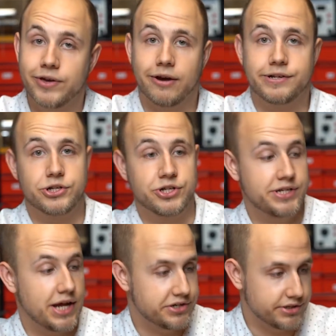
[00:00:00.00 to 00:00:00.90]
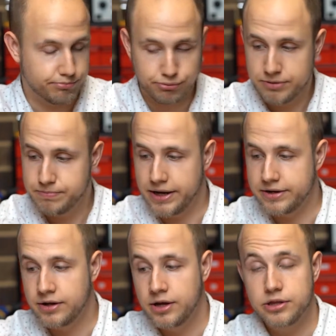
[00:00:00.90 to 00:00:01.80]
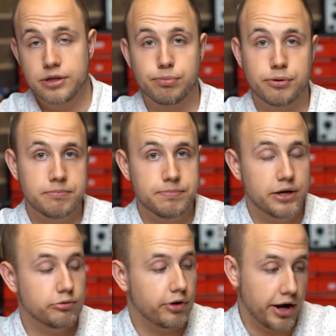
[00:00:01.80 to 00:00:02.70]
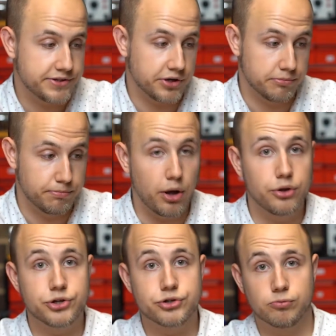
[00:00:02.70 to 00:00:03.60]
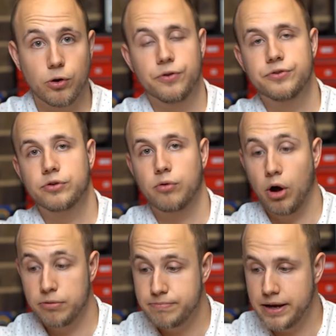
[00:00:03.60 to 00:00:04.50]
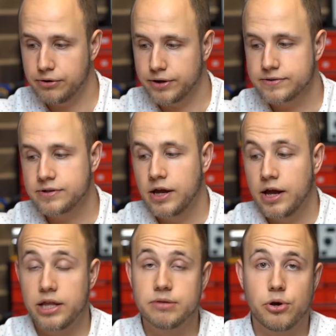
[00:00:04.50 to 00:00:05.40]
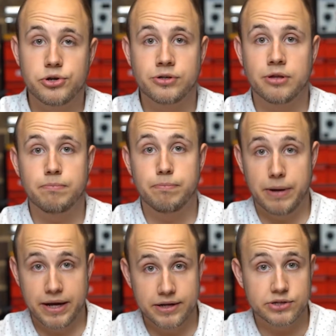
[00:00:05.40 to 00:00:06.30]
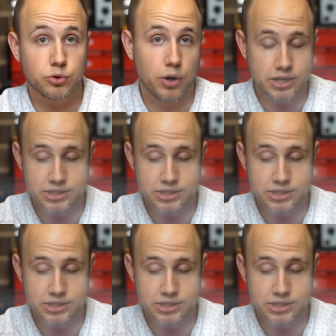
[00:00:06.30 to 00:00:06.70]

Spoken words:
our attention down to the print bed rides on polished rods on bearings, and the motion of the bed is quite